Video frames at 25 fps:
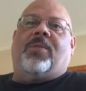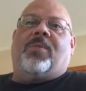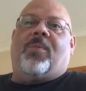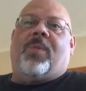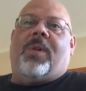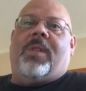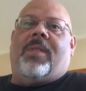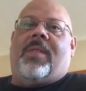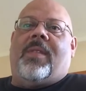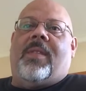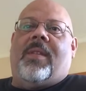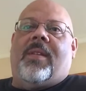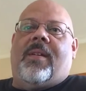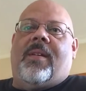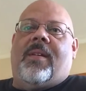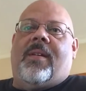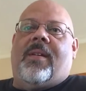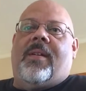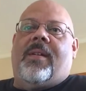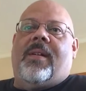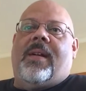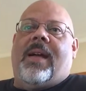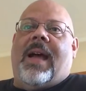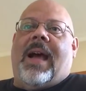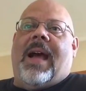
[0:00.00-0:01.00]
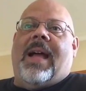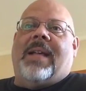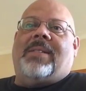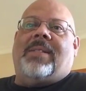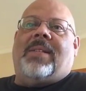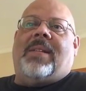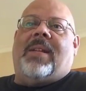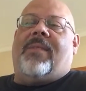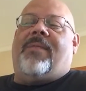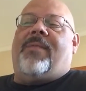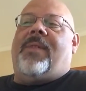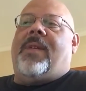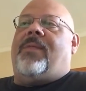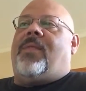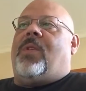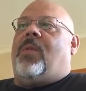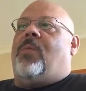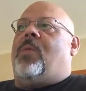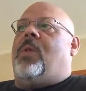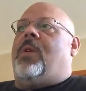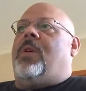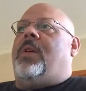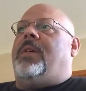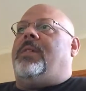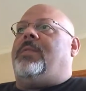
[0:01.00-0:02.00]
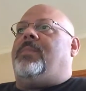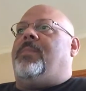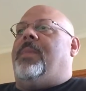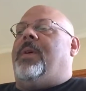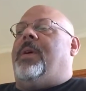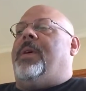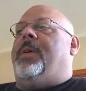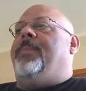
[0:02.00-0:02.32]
as what the iStick 50 was,